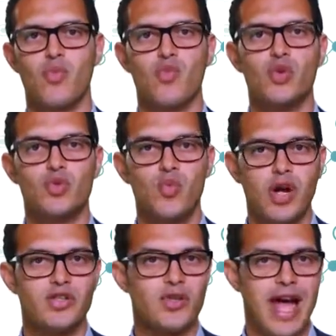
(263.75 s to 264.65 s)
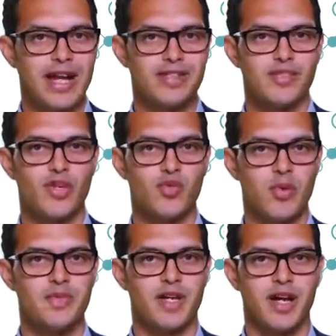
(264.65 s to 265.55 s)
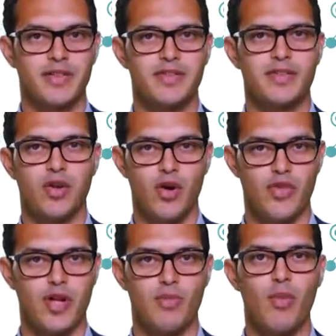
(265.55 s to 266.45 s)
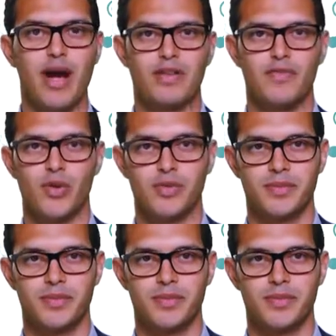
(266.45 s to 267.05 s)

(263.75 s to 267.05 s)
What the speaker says: would want to access her website on their mobile phone.